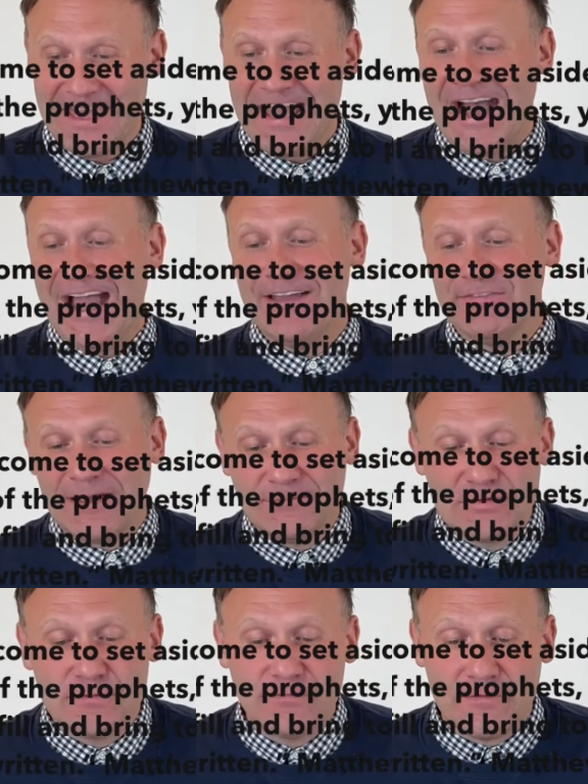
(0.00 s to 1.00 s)
I have come
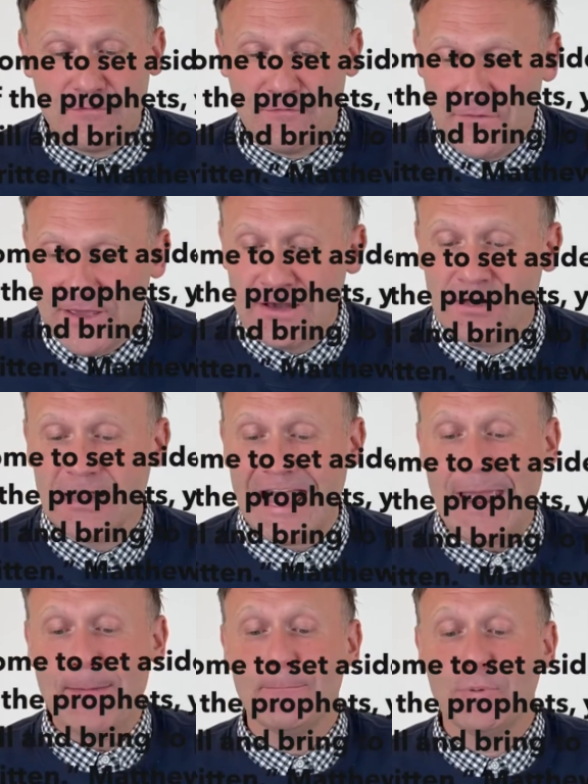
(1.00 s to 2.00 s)
to fulfill
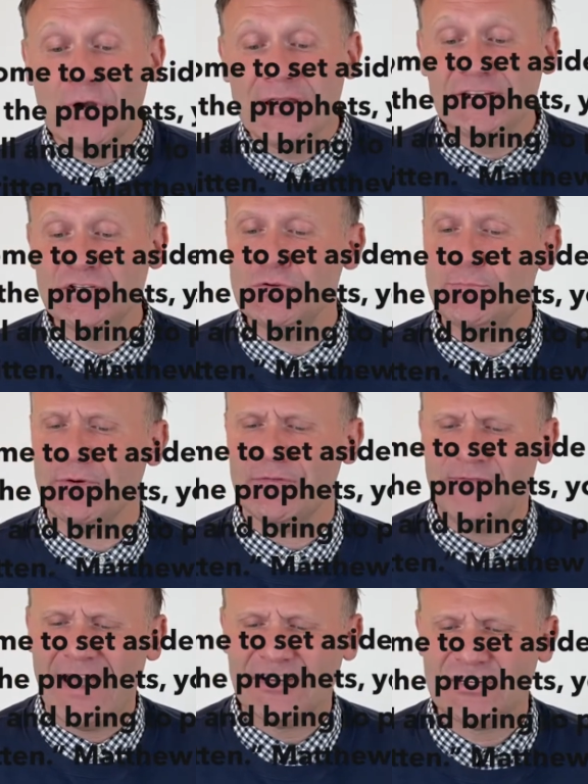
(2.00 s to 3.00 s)
and bring to
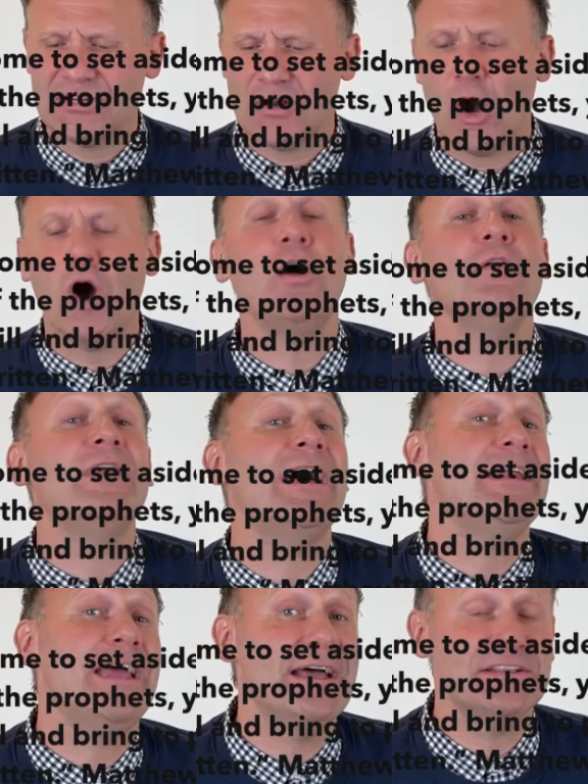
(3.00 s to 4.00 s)
perfection all
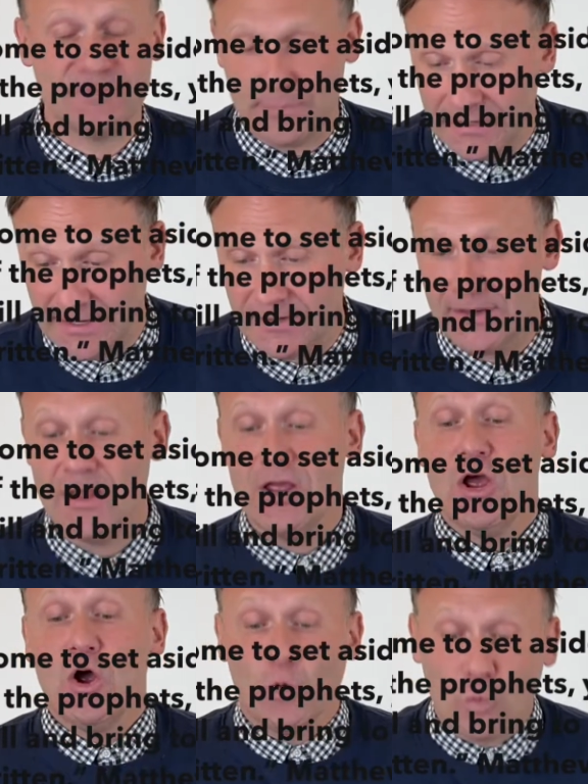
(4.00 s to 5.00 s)
that has been
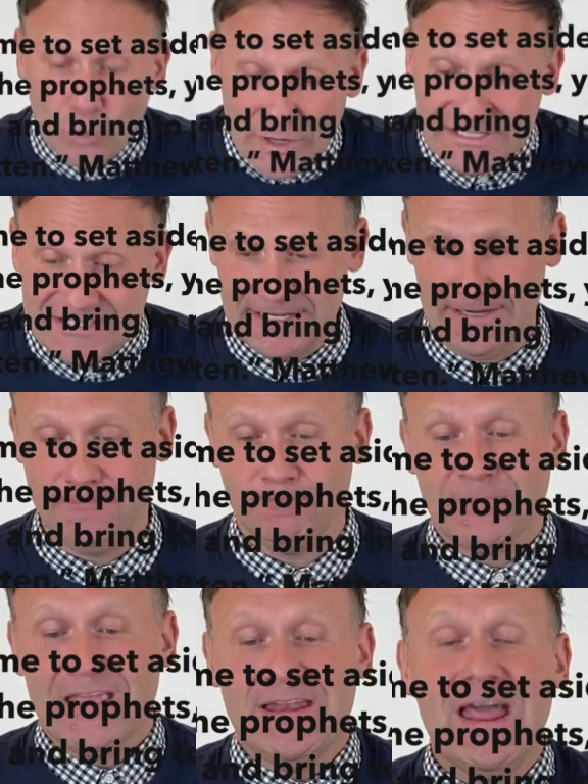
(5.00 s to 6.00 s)
written."
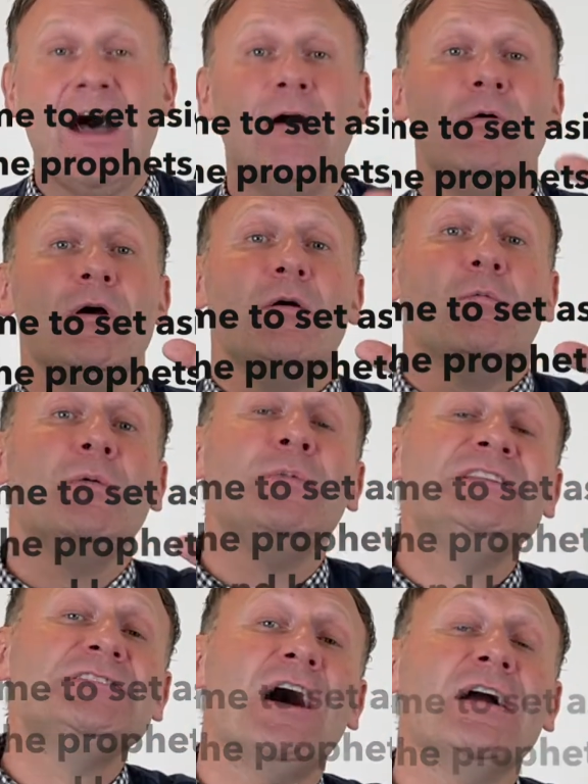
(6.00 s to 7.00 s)
Now, when
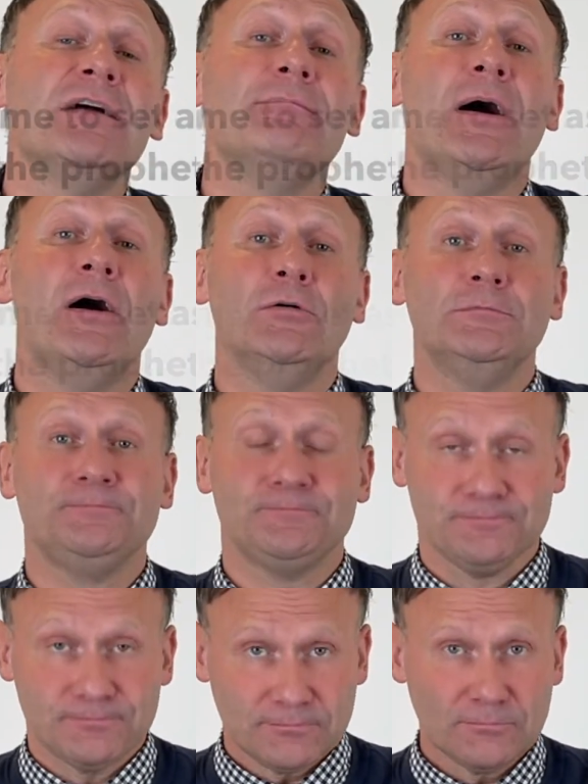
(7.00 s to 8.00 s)
we talk about
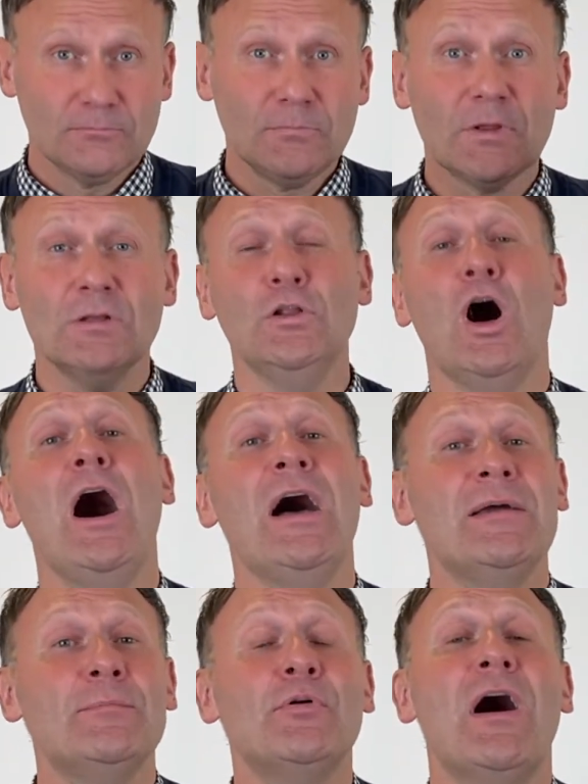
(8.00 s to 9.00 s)
law
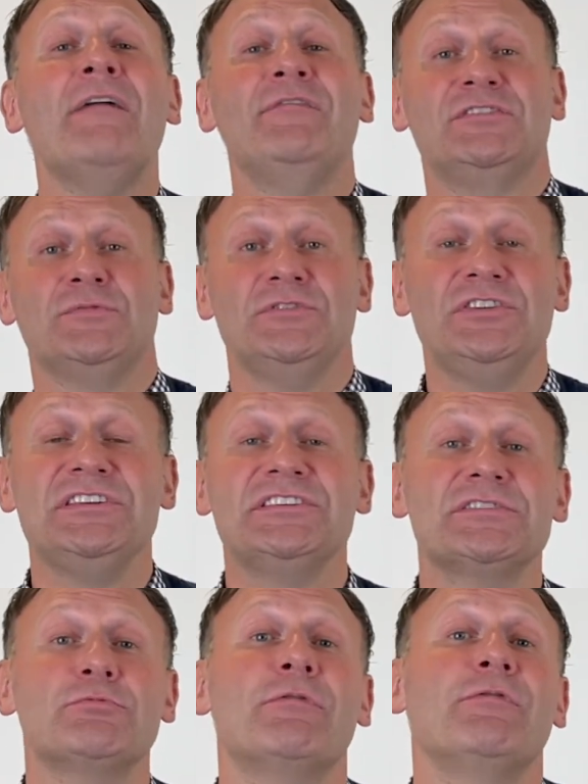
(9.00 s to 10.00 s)
and prophets, when
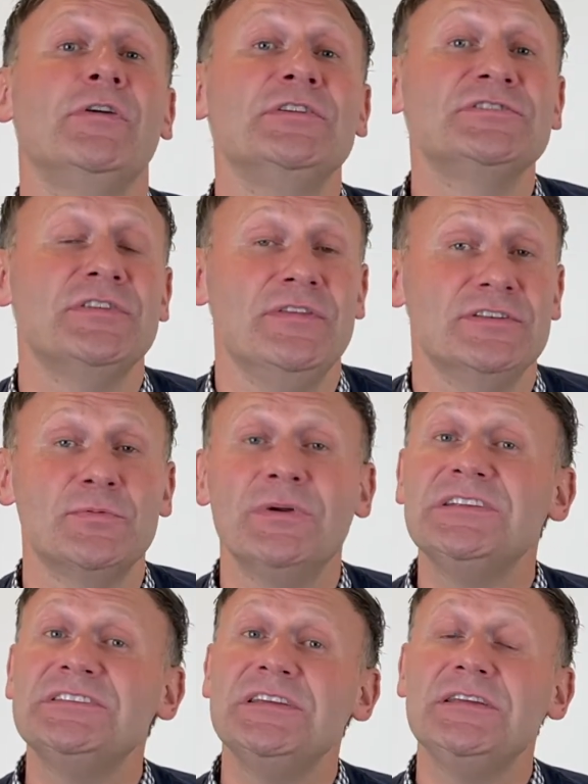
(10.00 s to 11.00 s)
Jesus refers to this, what
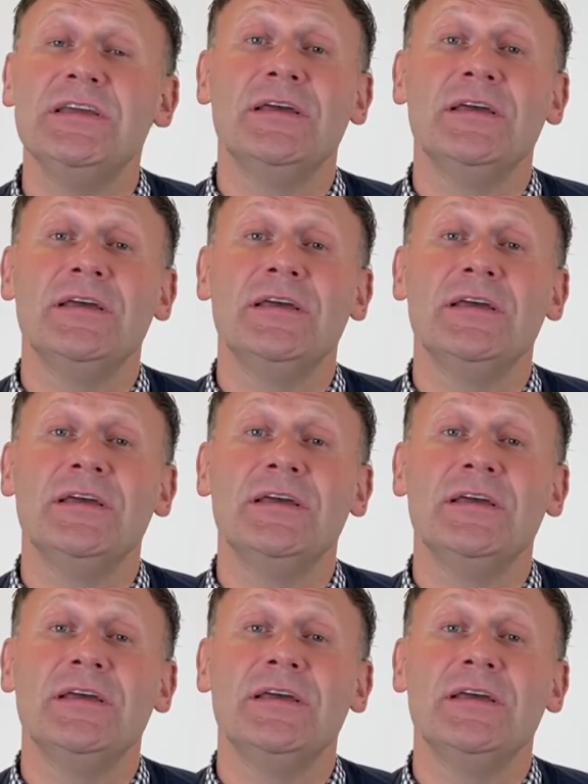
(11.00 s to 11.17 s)
does he